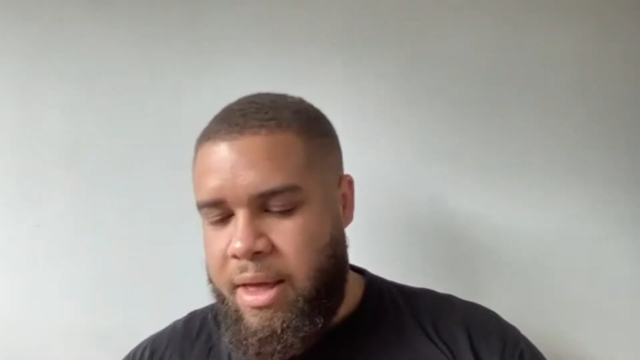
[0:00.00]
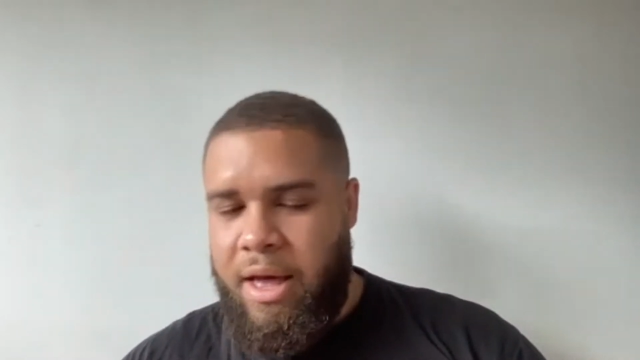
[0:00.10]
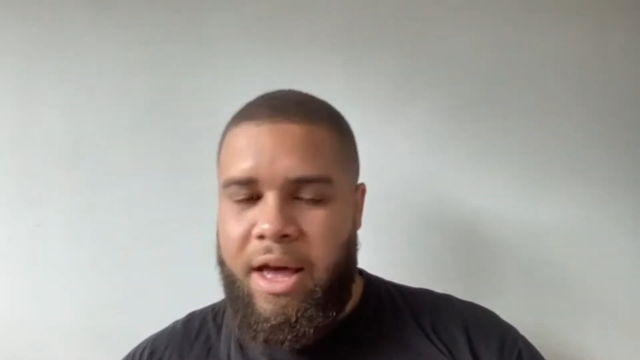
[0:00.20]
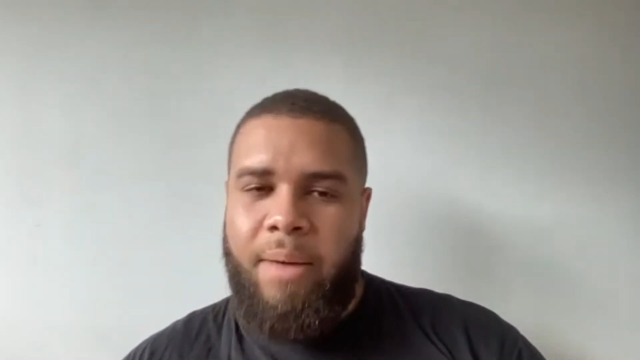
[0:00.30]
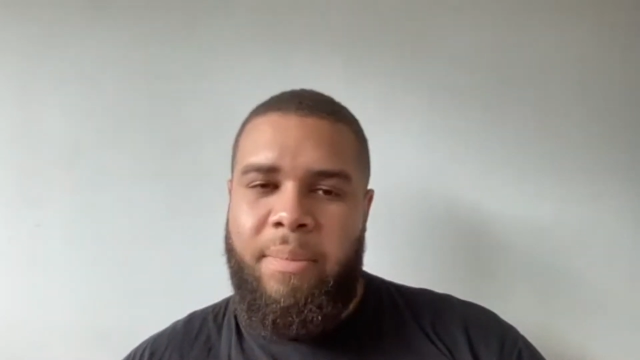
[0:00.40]

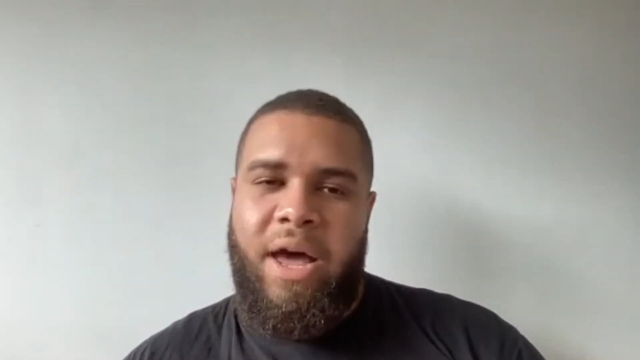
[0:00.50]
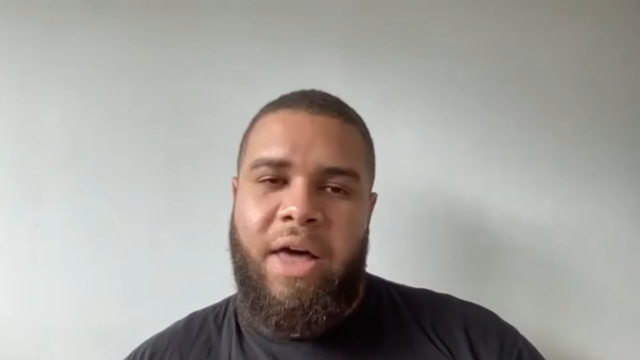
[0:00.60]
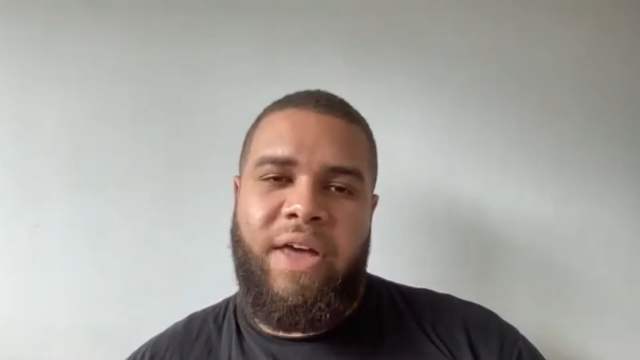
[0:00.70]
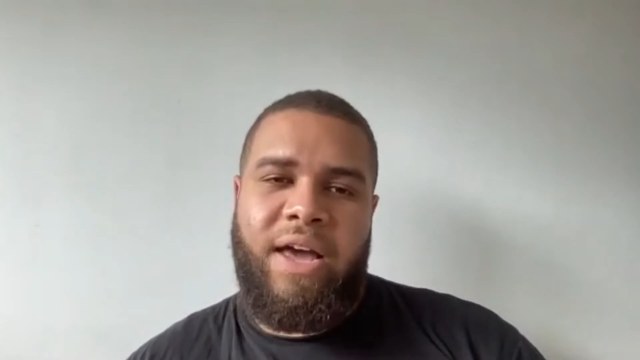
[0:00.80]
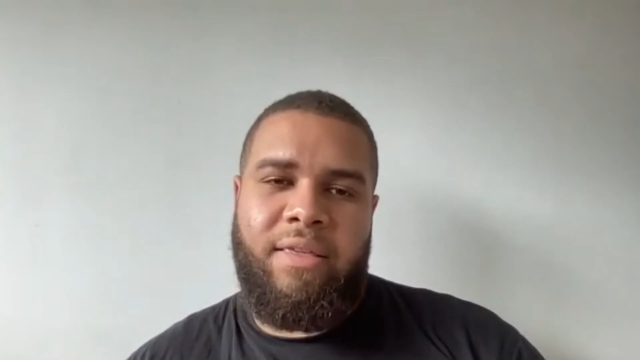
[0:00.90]

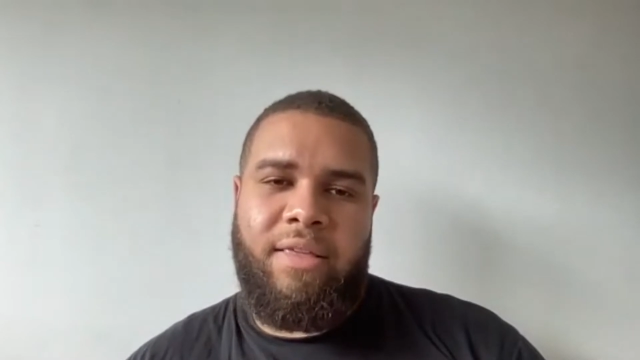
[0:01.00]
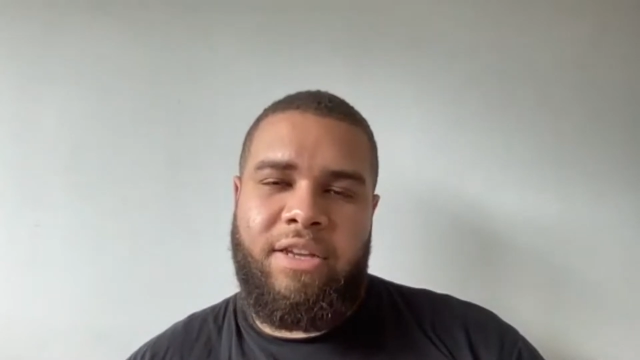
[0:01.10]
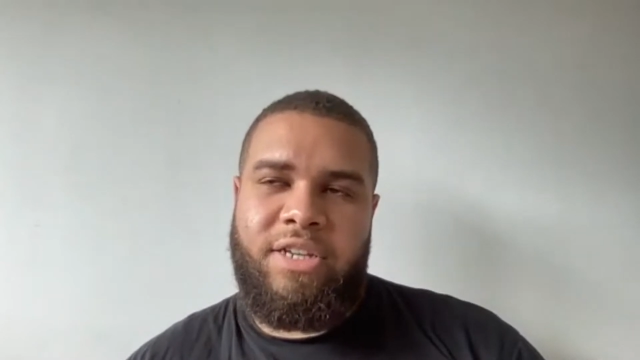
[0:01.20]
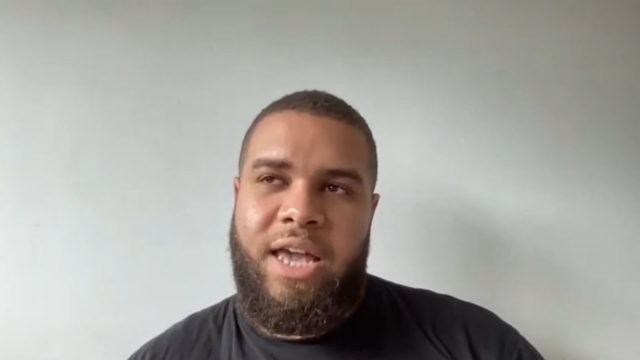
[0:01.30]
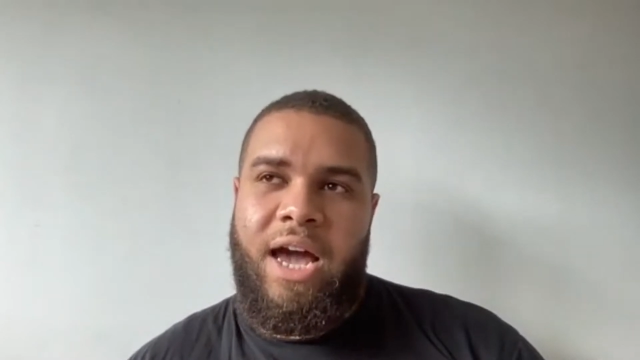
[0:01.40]
And that's
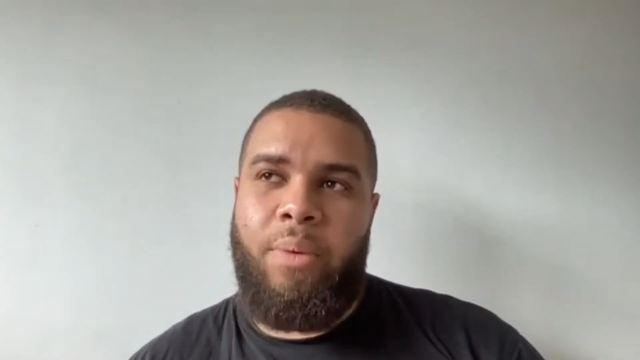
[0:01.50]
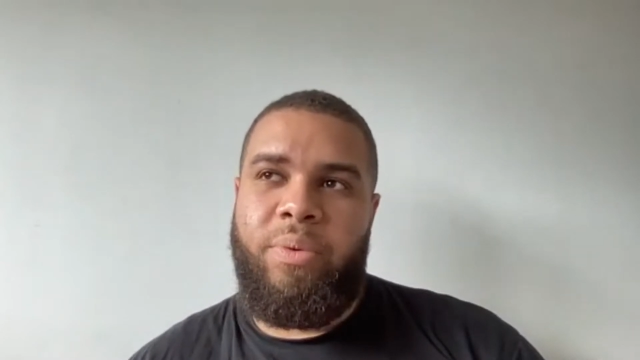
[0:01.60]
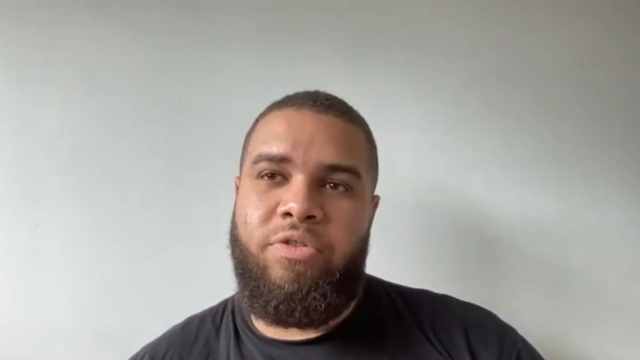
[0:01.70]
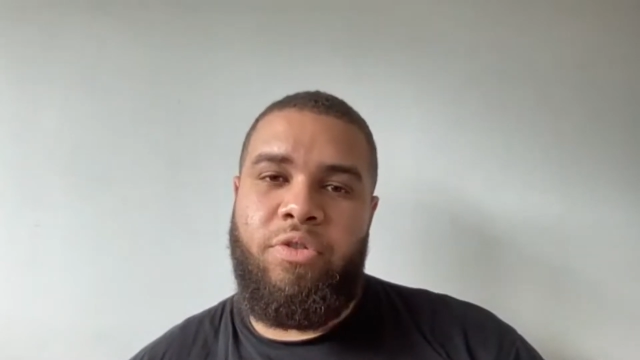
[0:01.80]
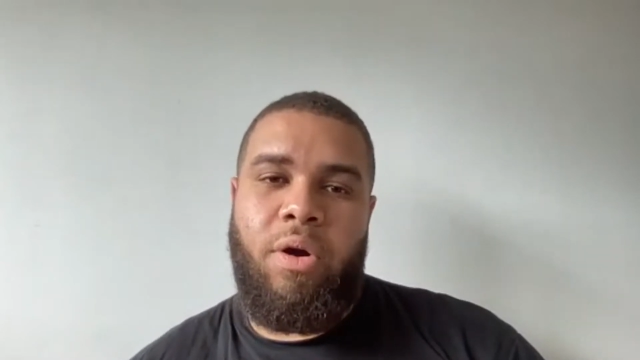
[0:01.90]
essentially how we
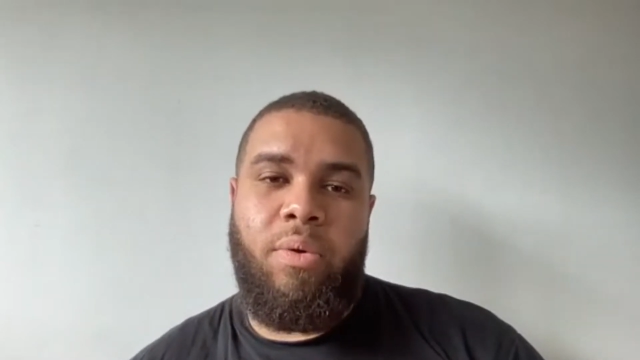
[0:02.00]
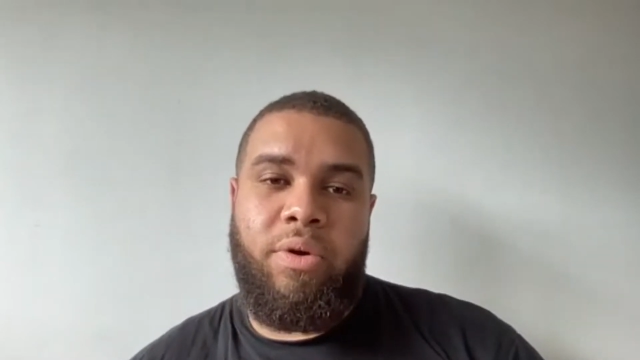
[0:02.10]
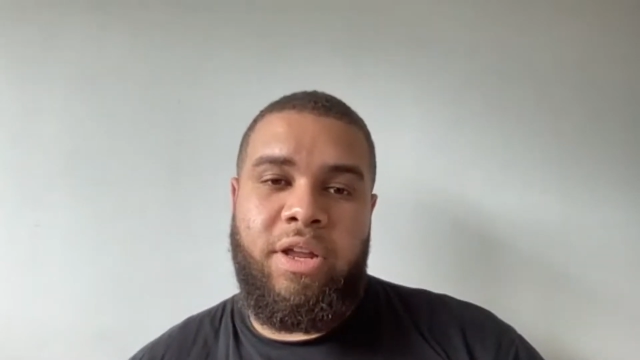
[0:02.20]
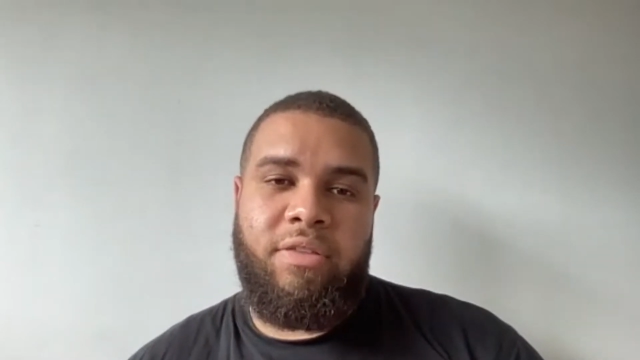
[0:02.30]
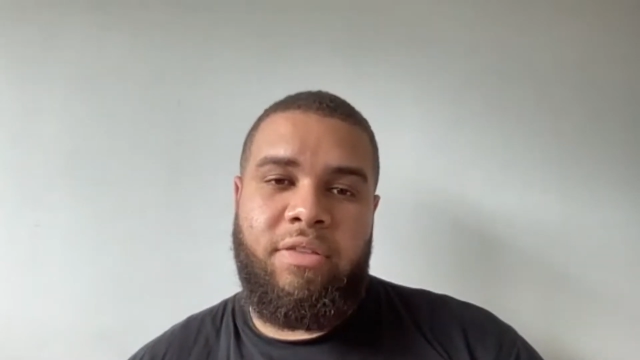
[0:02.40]
grew our
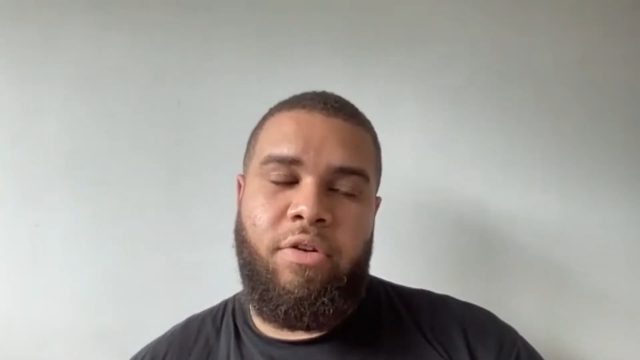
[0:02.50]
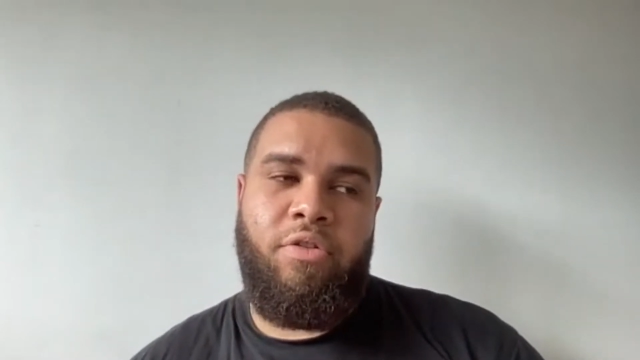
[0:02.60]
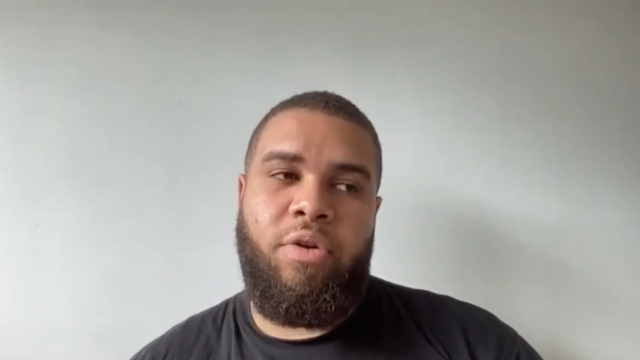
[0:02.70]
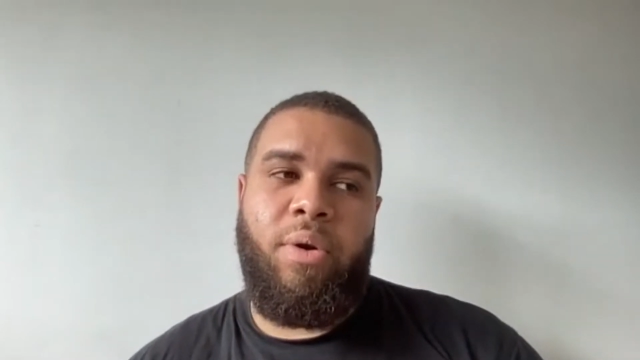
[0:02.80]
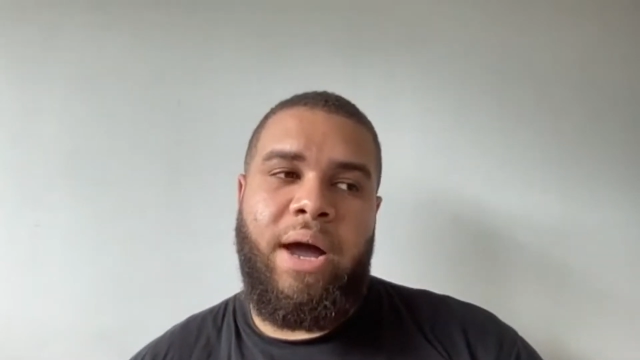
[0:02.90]
audience and
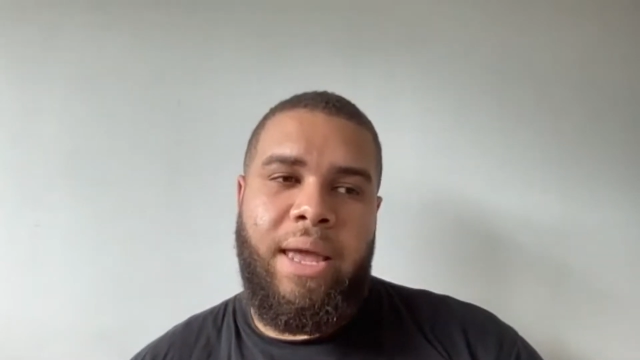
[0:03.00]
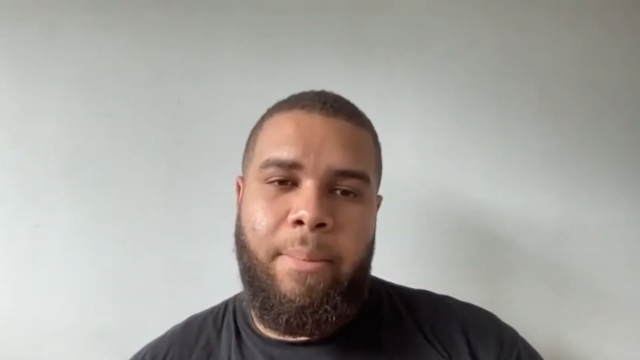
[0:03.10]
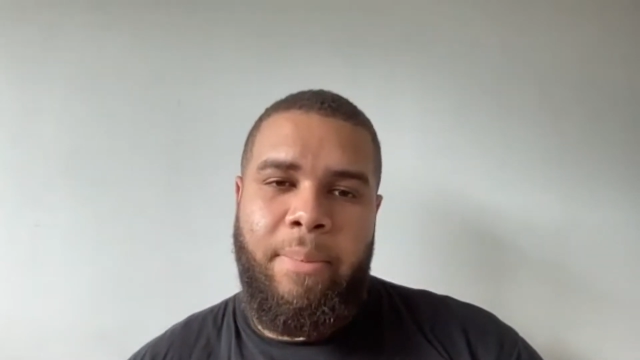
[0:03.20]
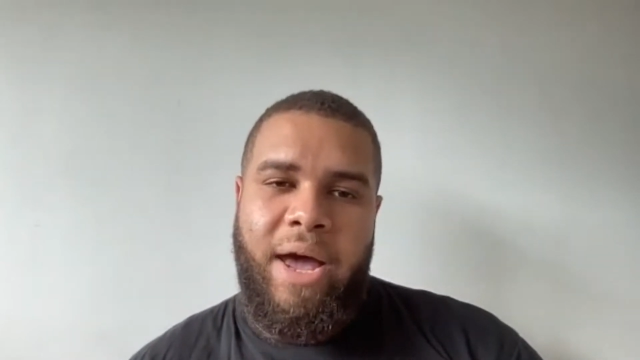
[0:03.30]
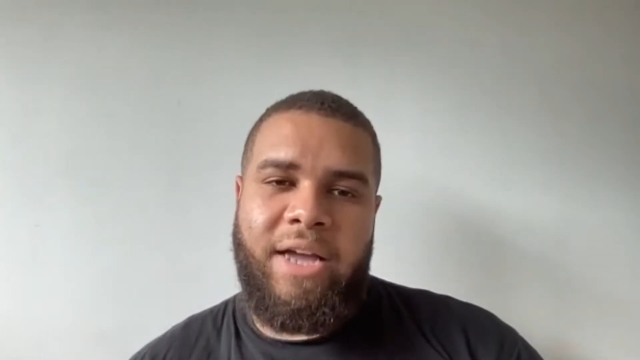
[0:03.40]
grew our
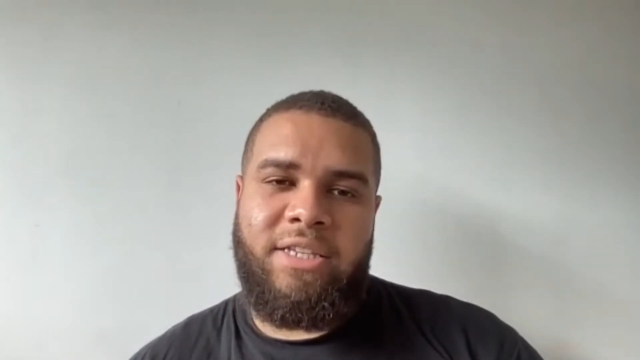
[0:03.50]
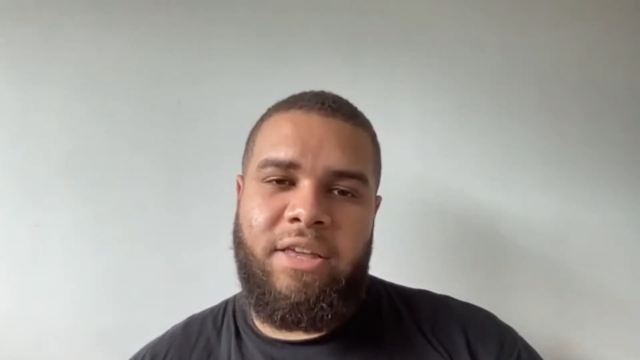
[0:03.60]
impact.